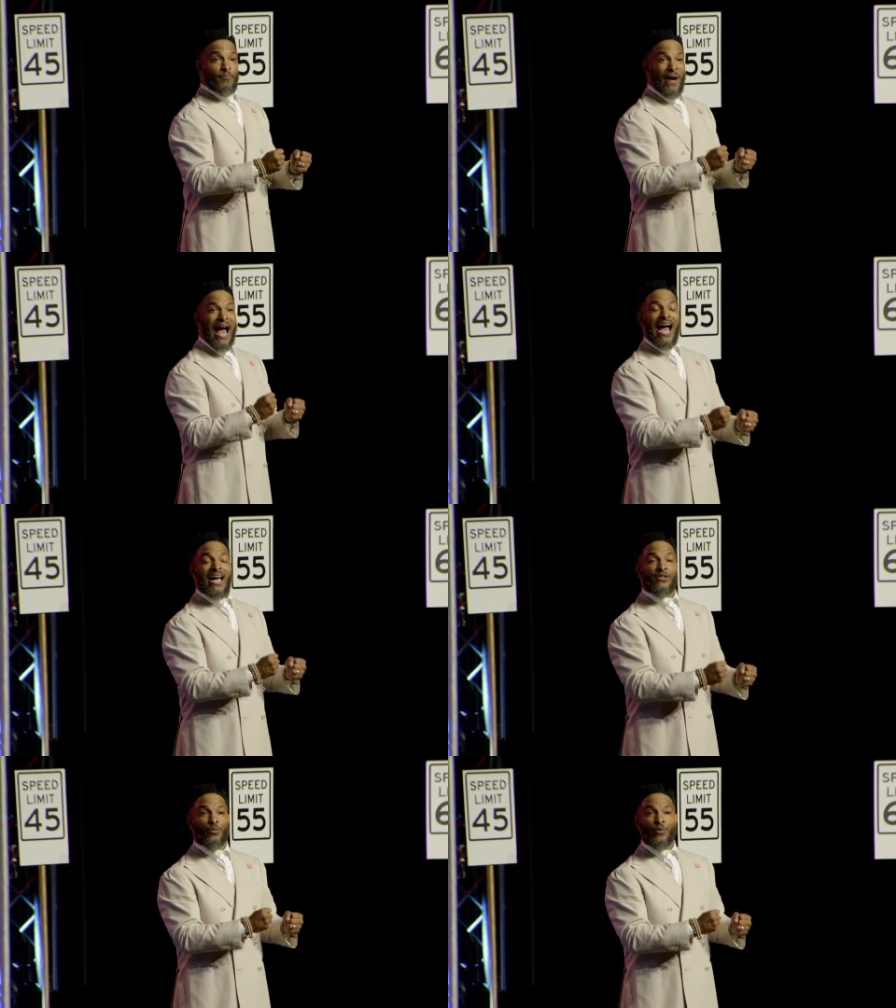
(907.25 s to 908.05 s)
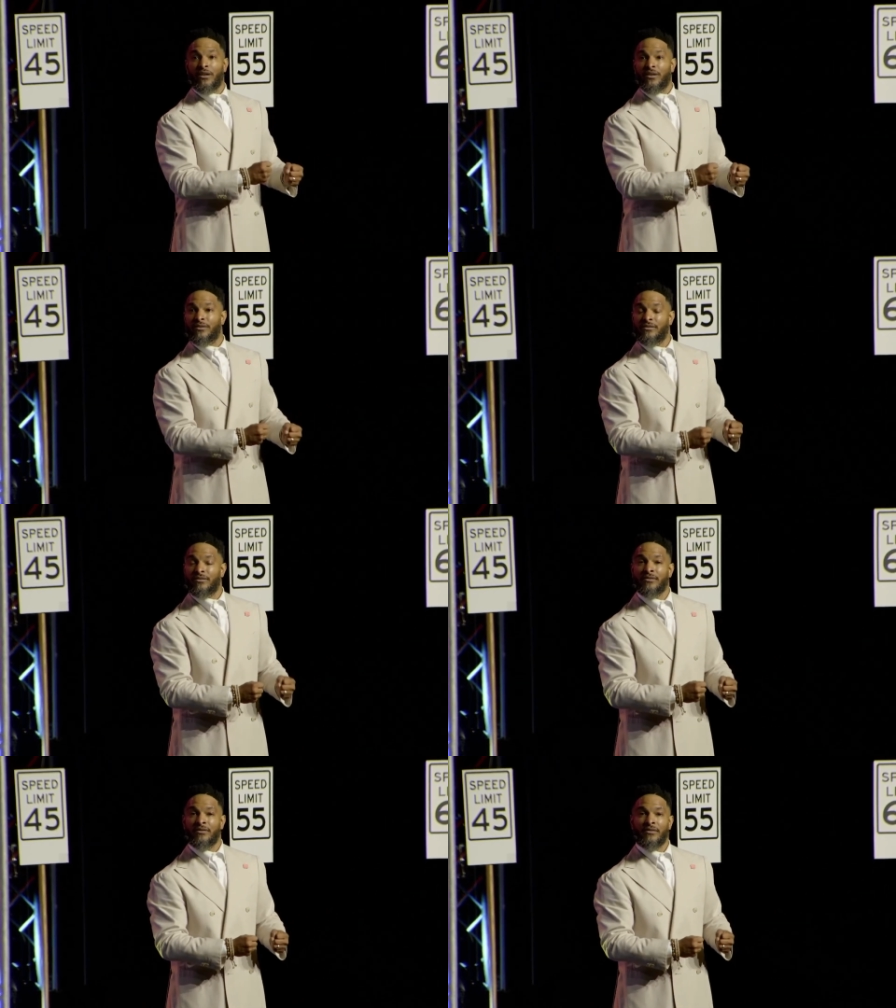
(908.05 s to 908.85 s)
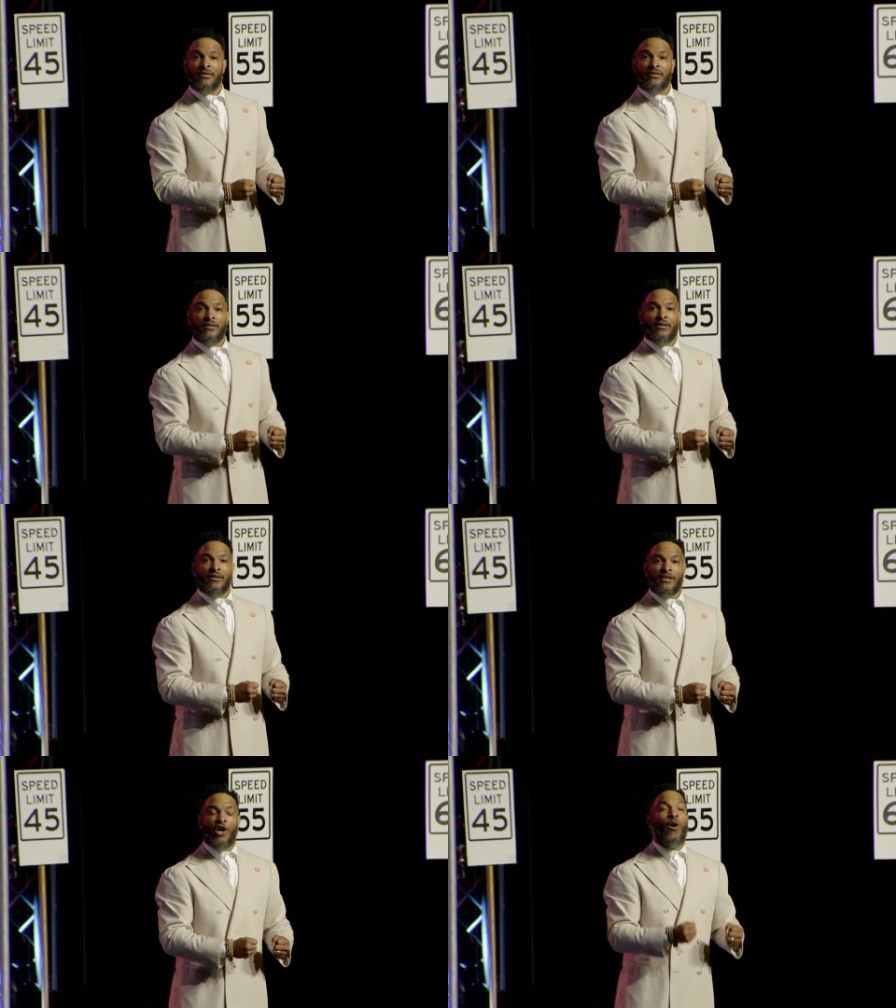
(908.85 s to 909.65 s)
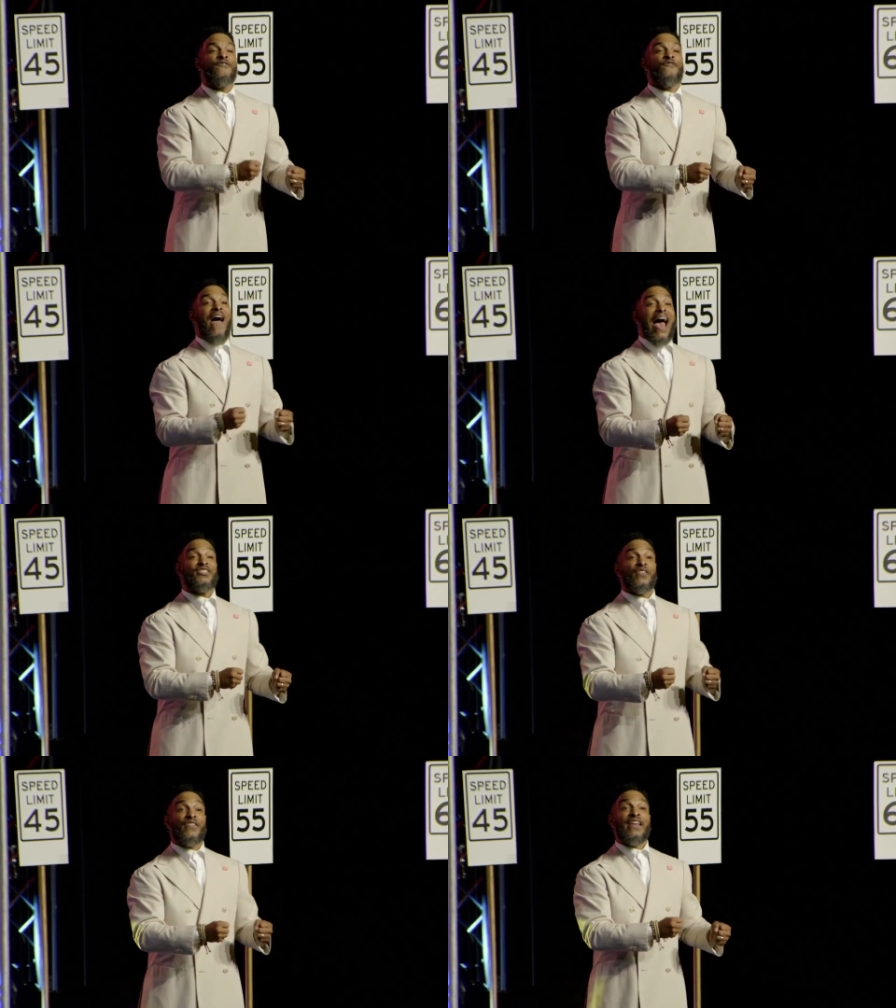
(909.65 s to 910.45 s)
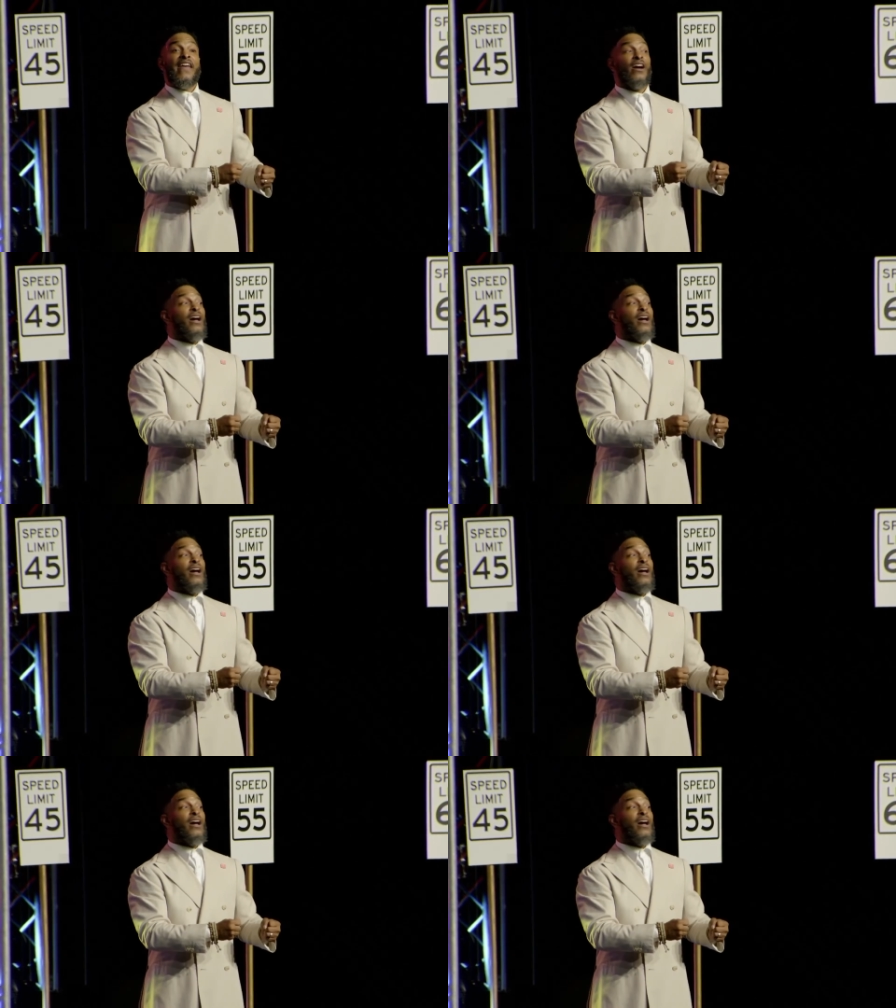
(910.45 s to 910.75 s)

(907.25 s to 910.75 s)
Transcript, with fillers: behind the wheel. Going faster than their,